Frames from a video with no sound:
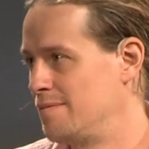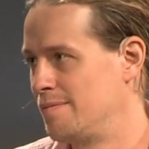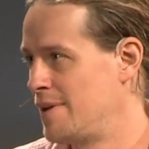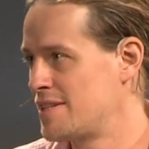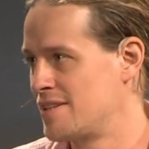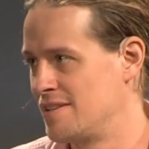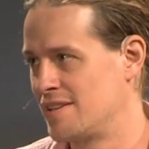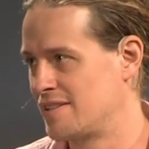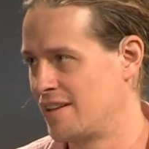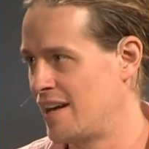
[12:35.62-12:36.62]

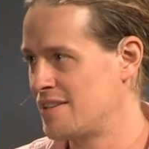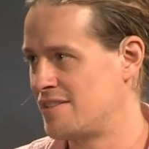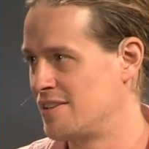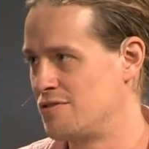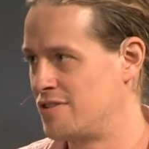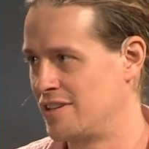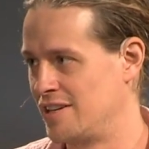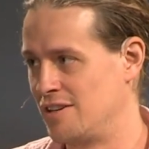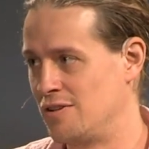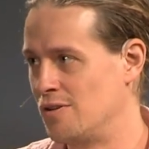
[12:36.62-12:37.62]
Mexican's like the last thing you should
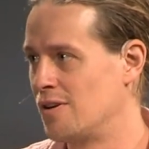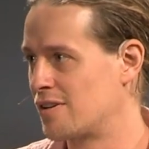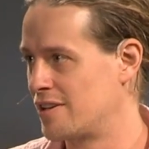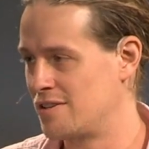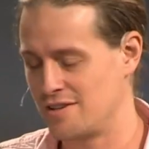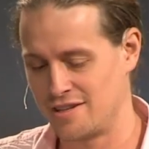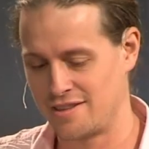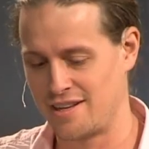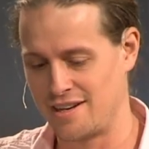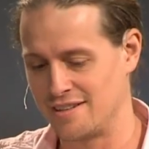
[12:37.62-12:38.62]
right. get in New York. Like, you could
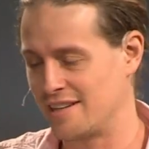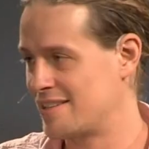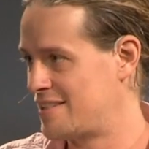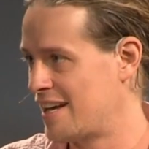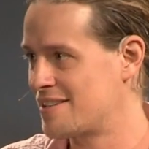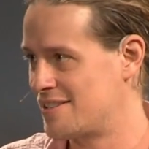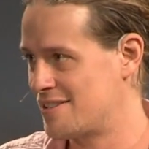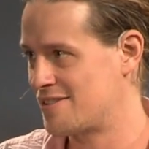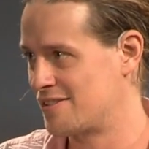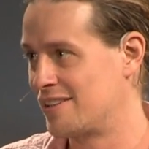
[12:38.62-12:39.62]
get that in like
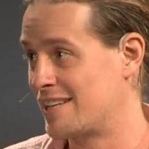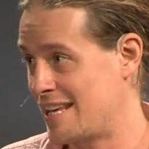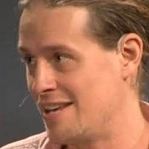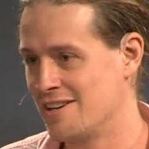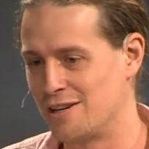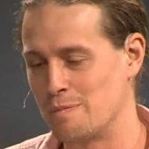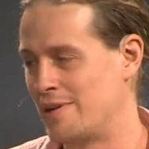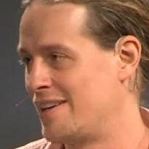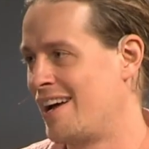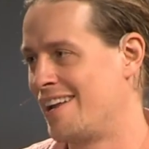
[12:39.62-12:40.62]
Texas or like here,
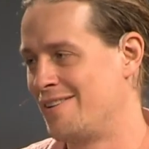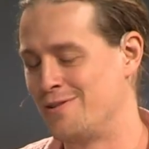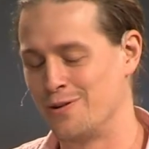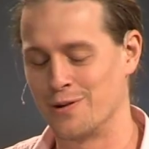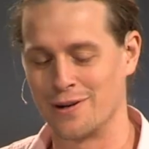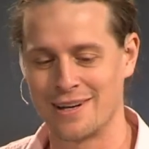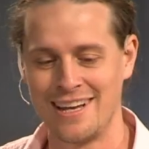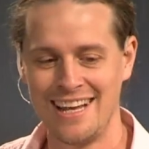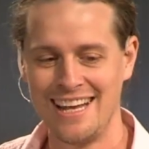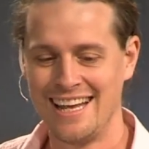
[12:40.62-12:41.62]
but not in New York.
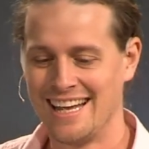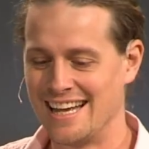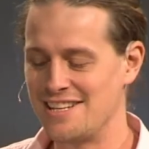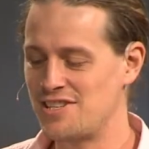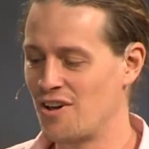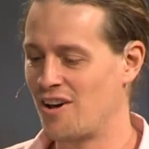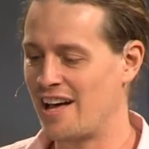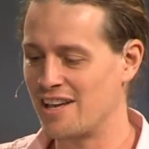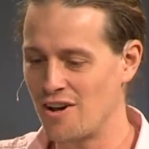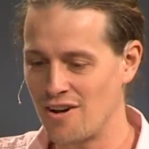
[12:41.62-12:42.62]
And so
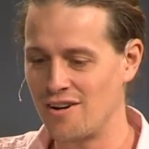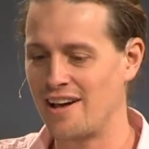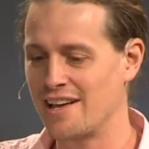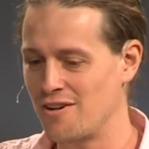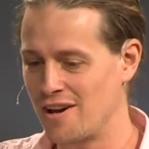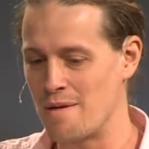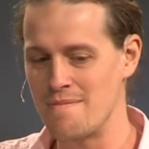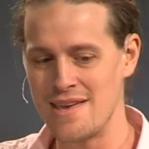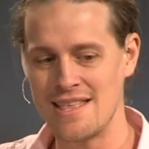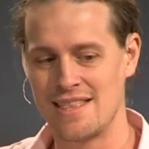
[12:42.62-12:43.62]
I go and I
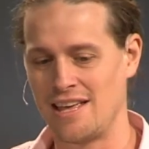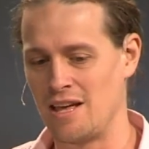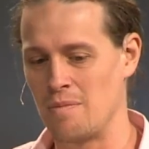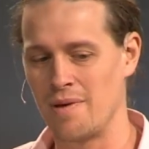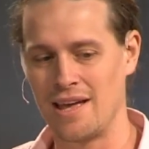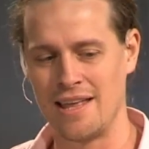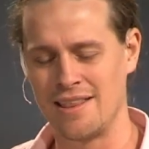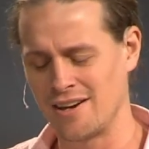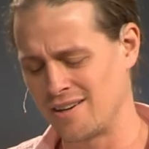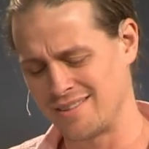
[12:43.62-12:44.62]
meet them,
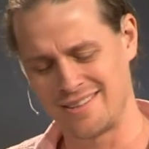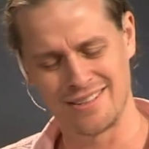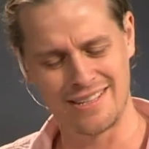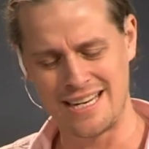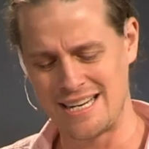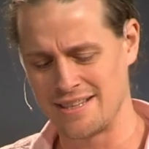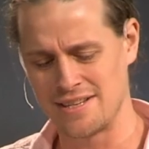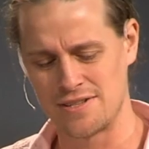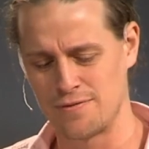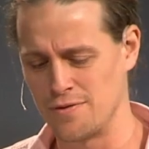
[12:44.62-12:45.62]
and they're eating
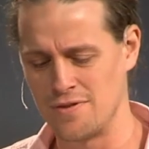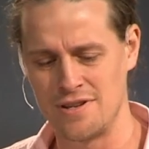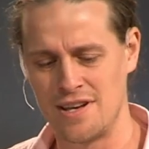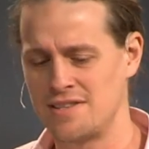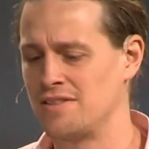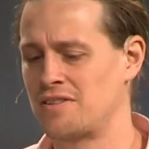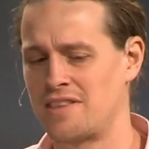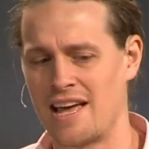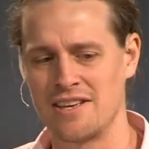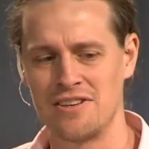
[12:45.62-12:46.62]
this food that doesn't
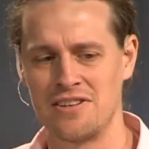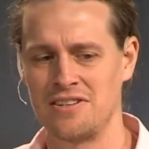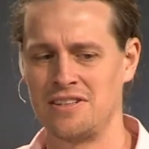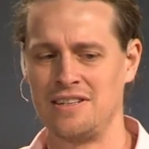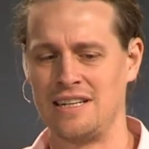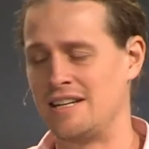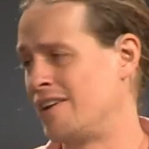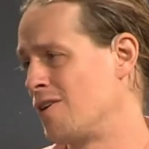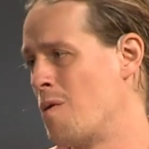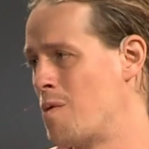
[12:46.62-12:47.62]
look that good, and
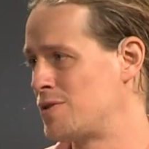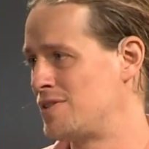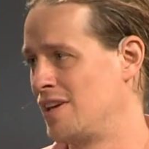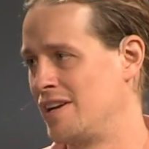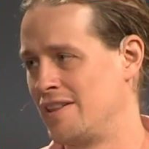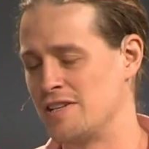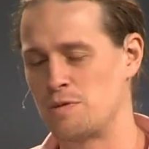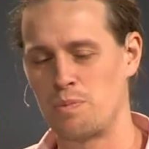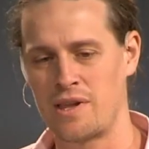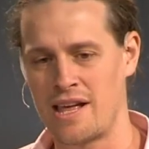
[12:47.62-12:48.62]
they're almost done in
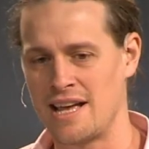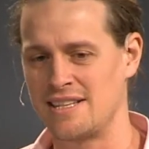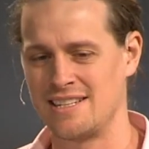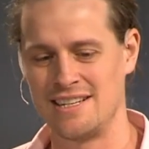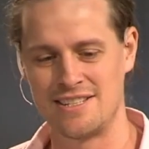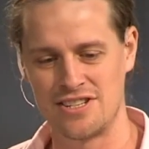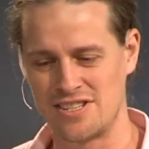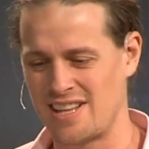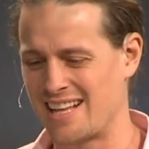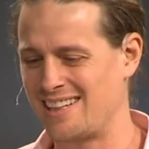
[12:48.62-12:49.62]
this place, and it's
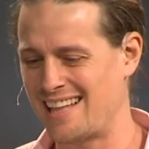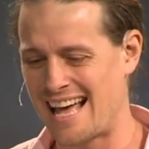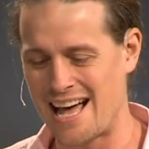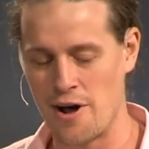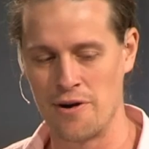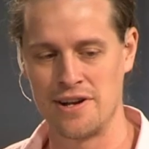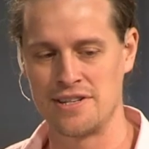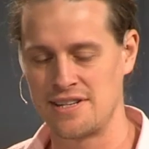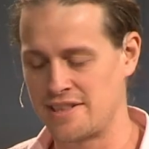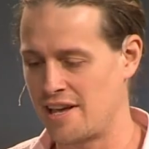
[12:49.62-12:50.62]
just like loud, and
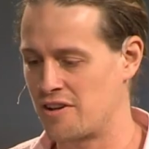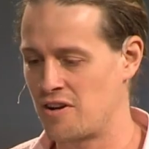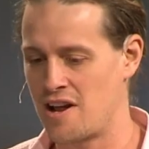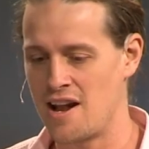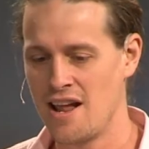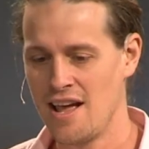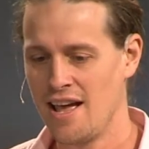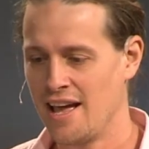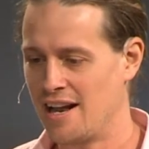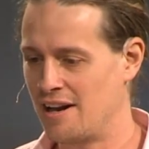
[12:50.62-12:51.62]
it's not that great.
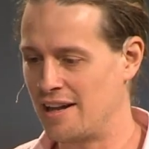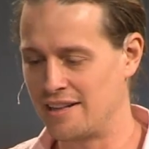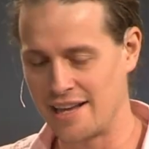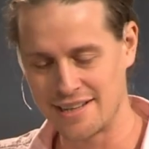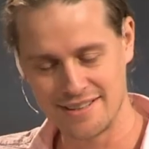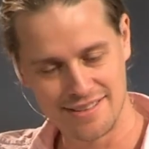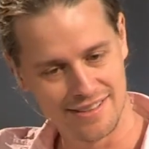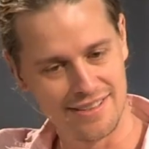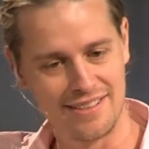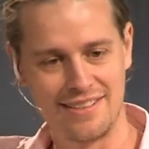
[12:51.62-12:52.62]
And
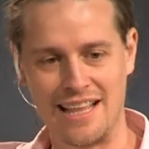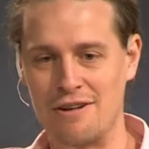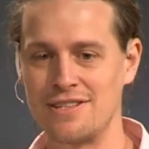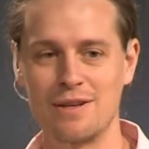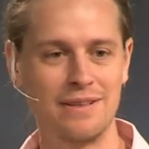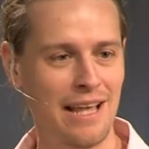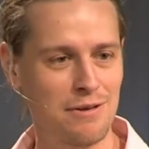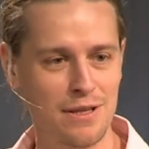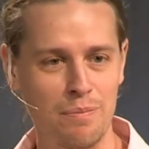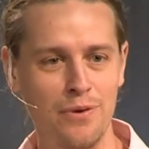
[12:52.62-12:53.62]
that was
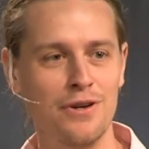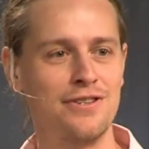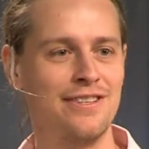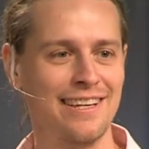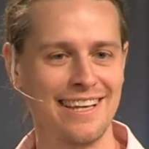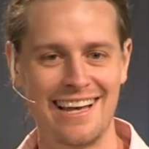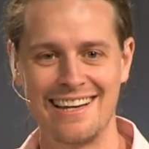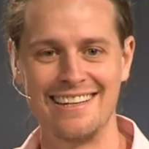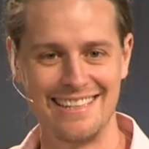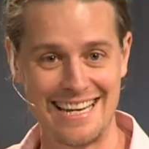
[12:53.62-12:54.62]
the push that
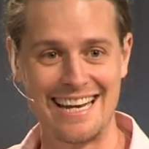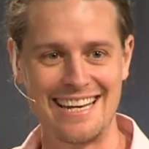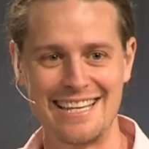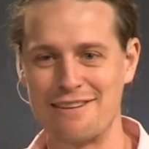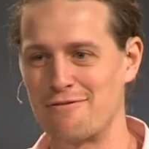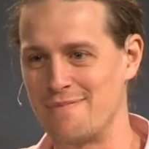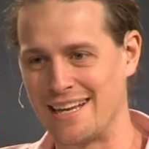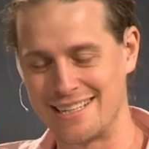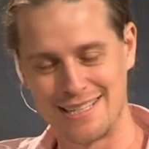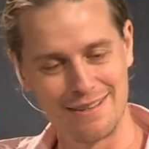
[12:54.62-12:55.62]
God needed to give
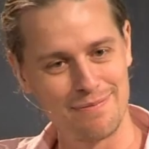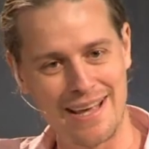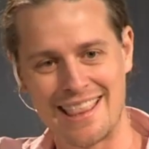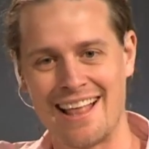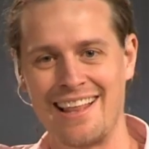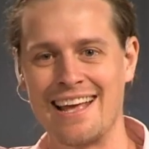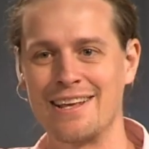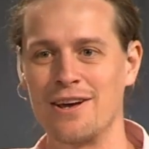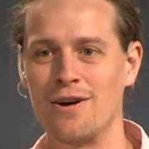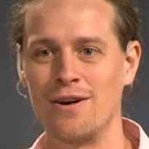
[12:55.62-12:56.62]
me to make that
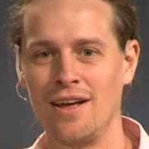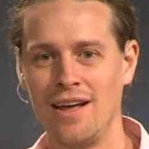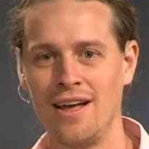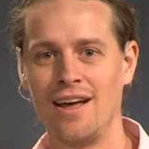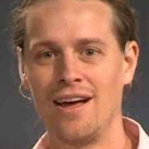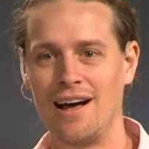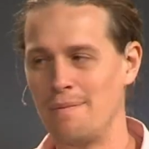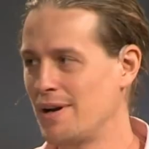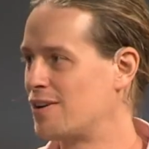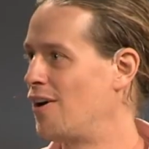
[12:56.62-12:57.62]
light go,
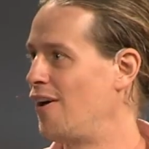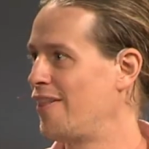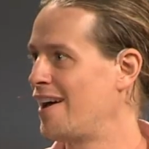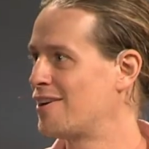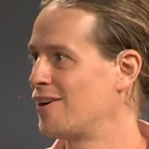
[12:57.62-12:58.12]
I'm going to call that